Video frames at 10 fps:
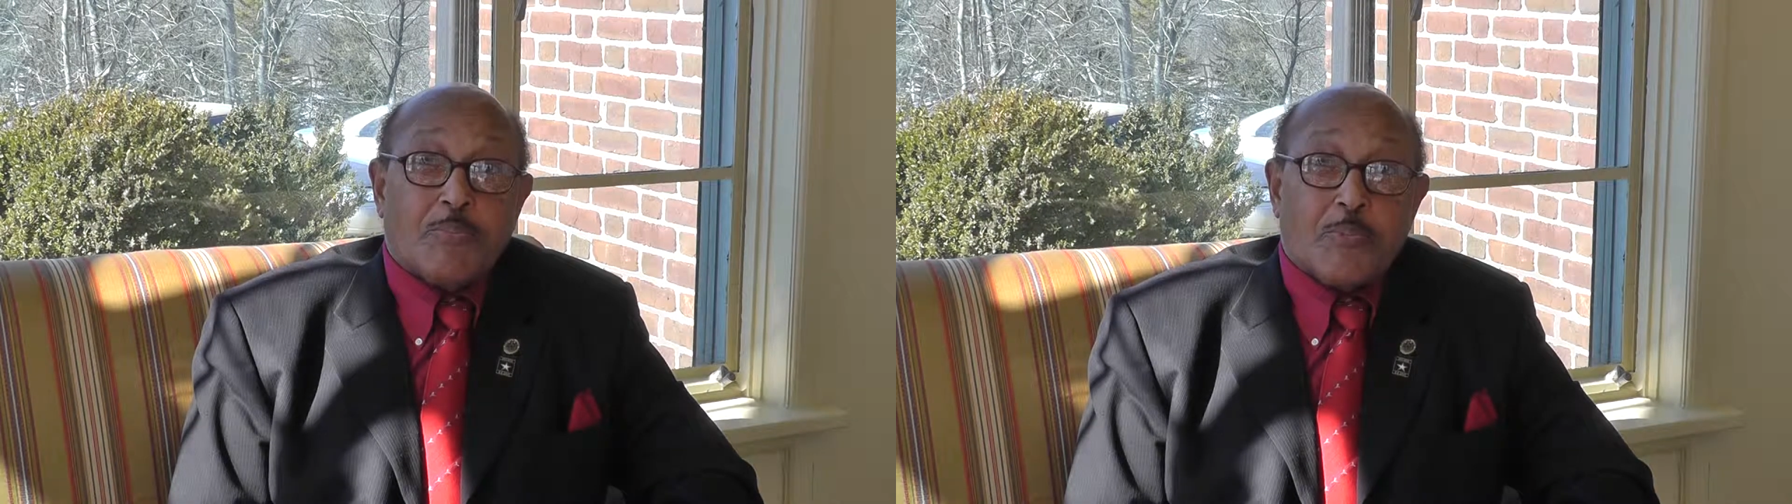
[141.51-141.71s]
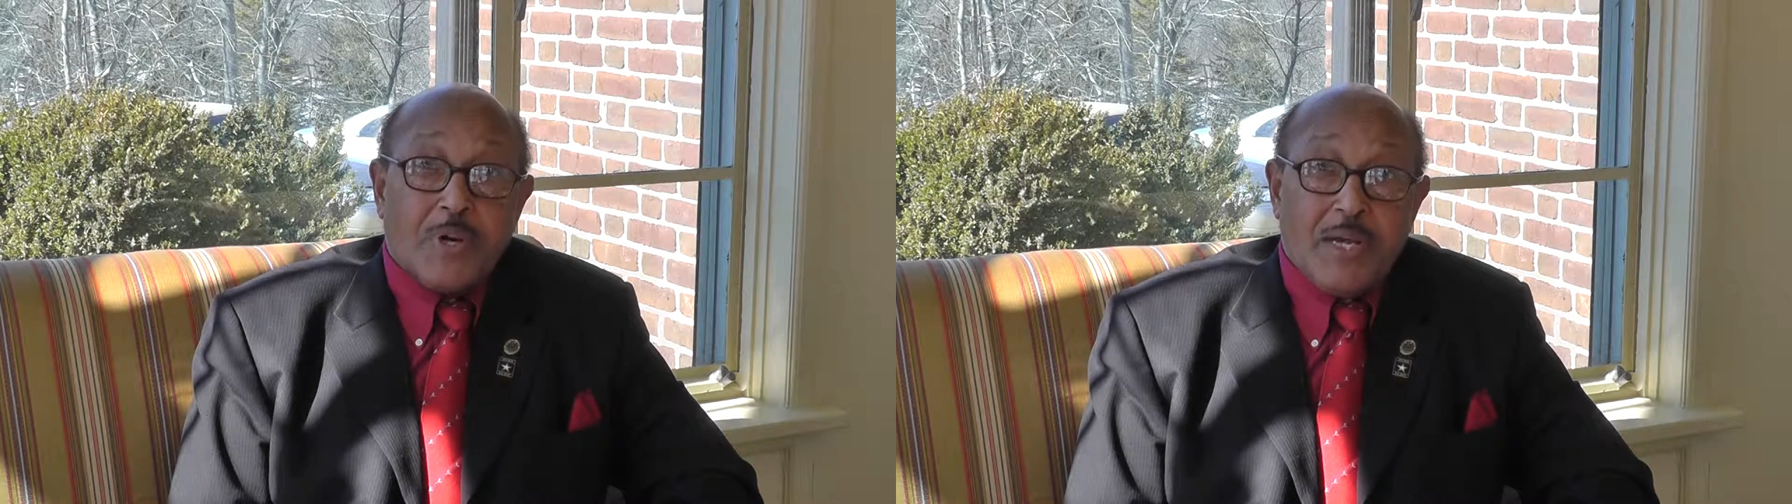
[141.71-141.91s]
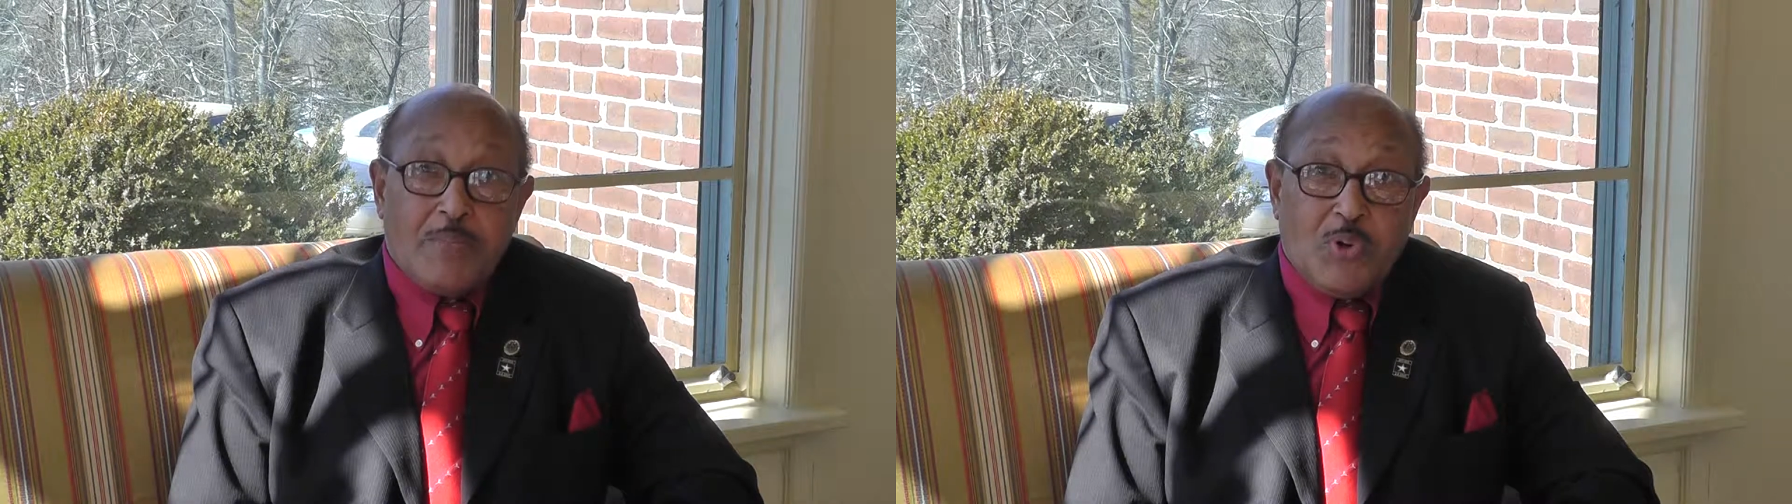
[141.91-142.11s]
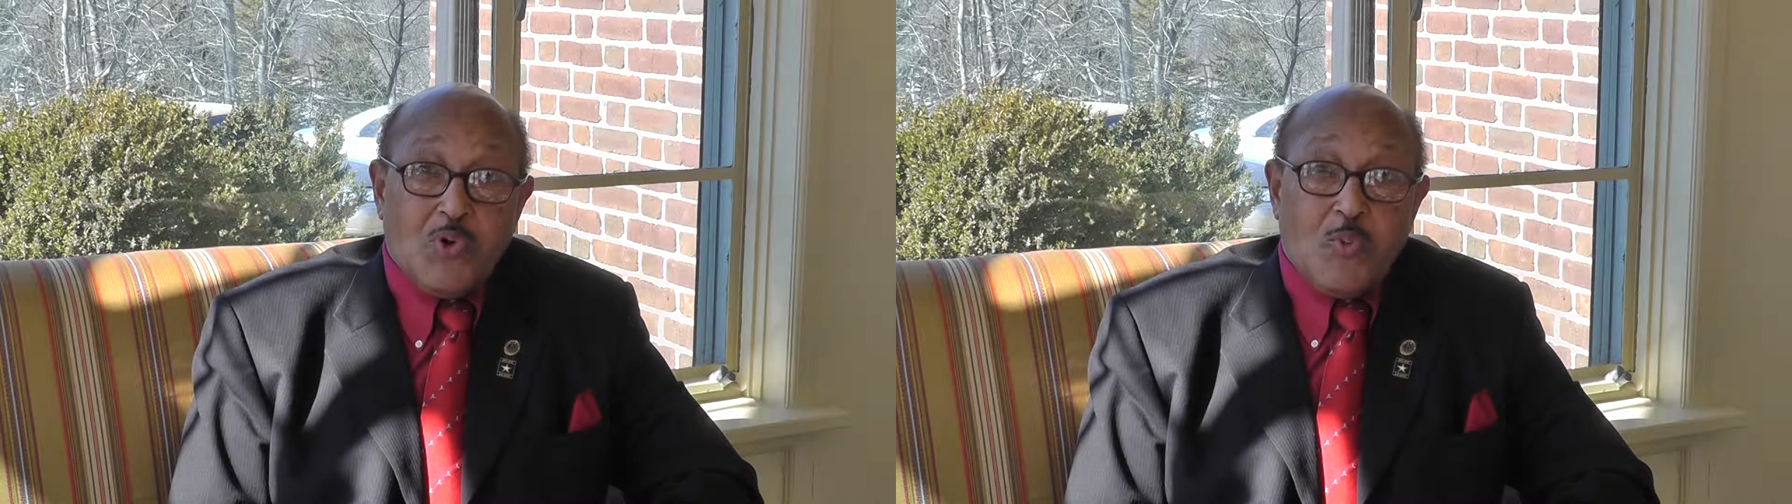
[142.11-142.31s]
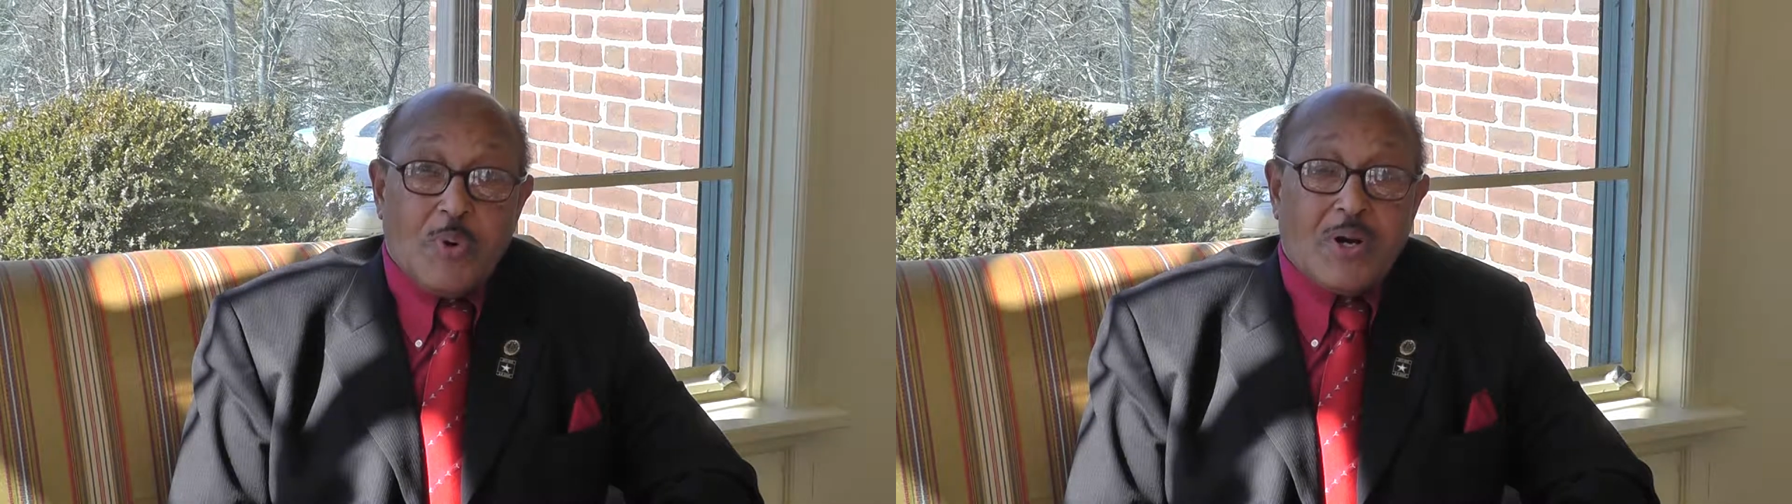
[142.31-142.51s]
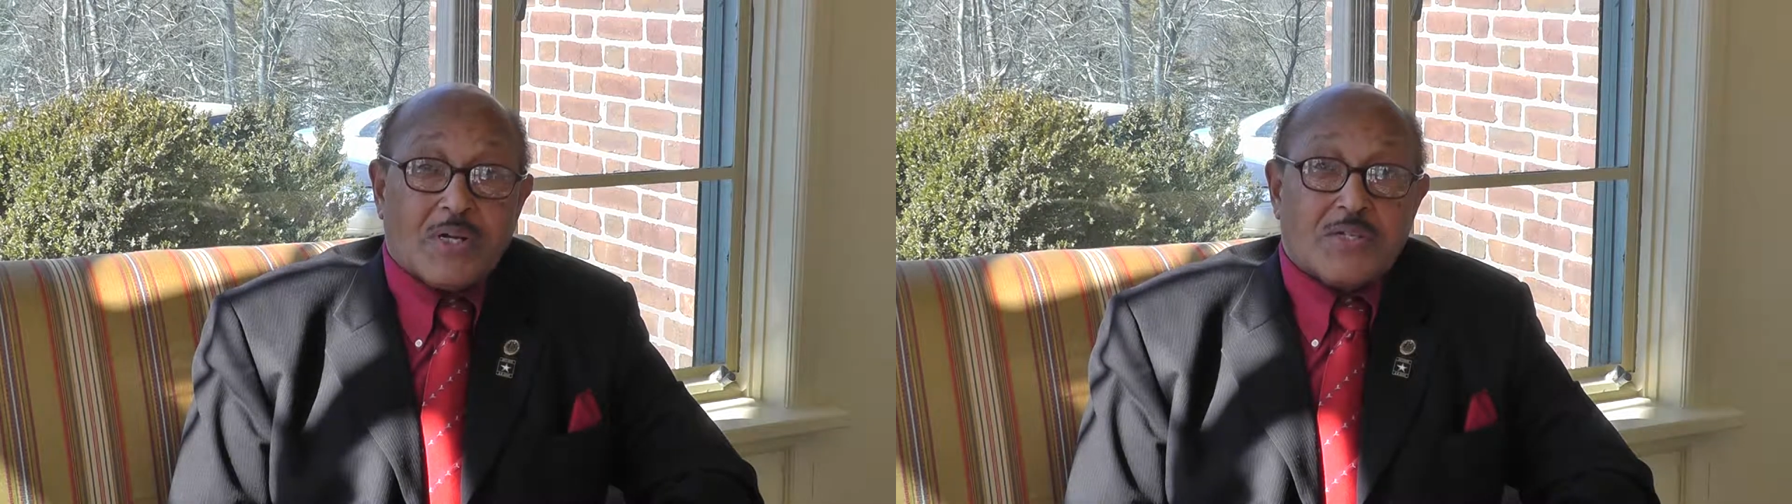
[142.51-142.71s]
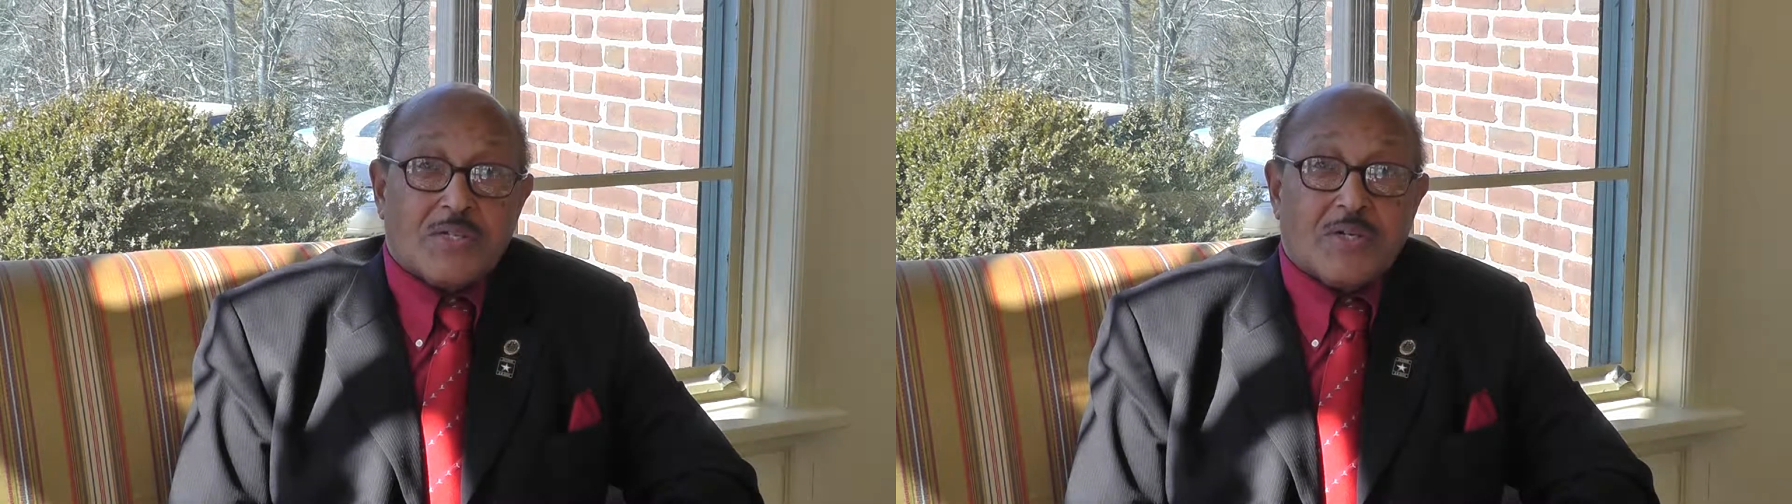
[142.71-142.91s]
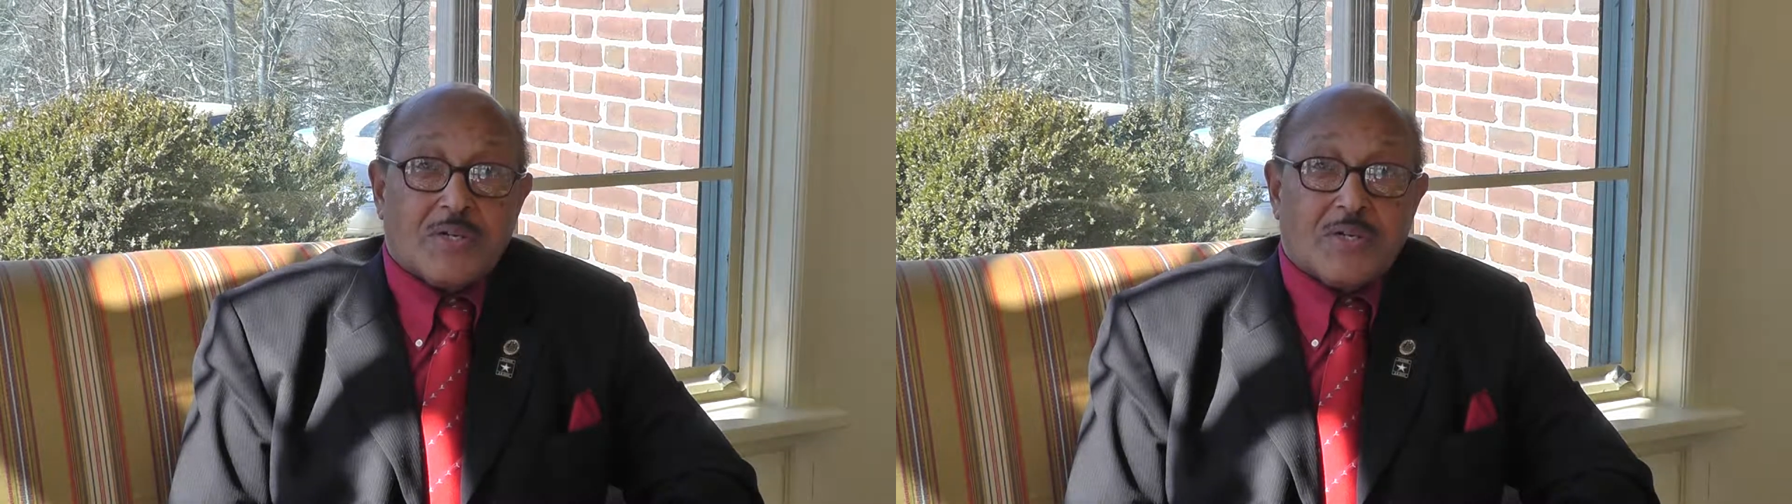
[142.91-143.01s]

Grand Pole Marks,